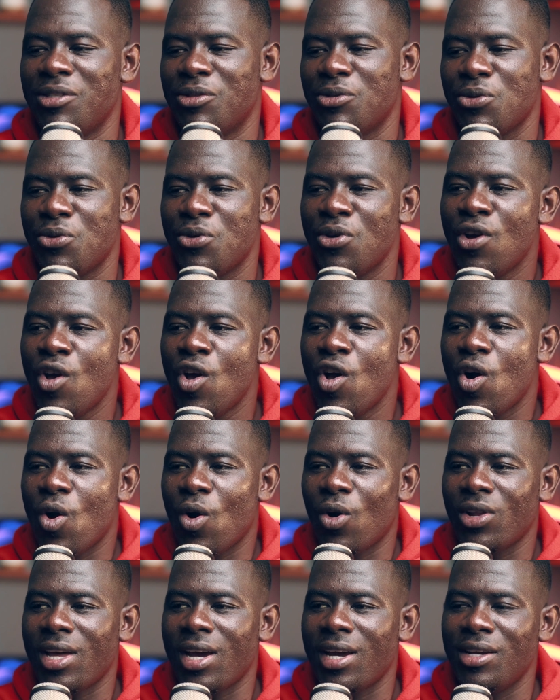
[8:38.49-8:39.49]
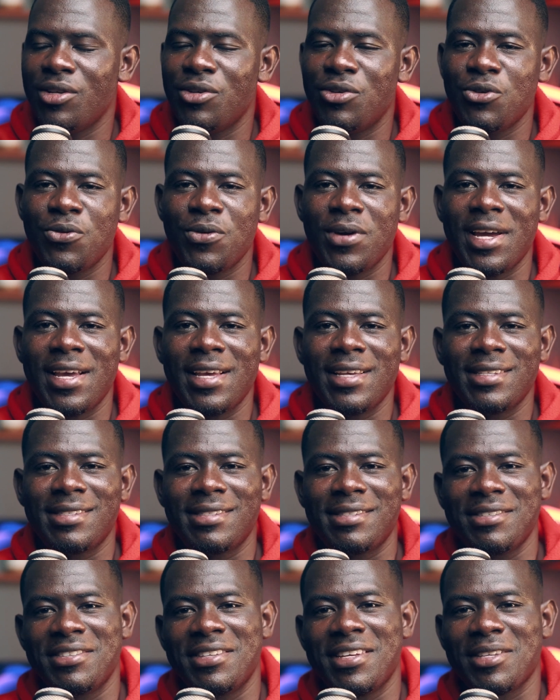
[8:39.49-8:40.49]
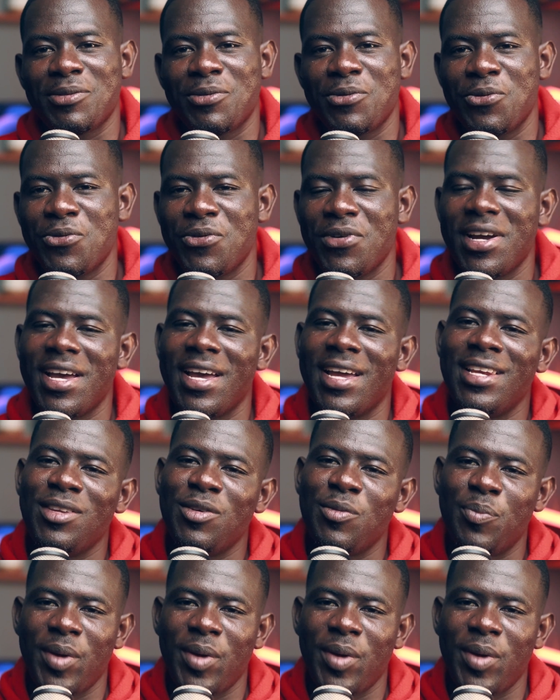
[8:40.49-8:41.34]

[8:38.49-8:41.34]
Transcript: So all that you do is you just go and you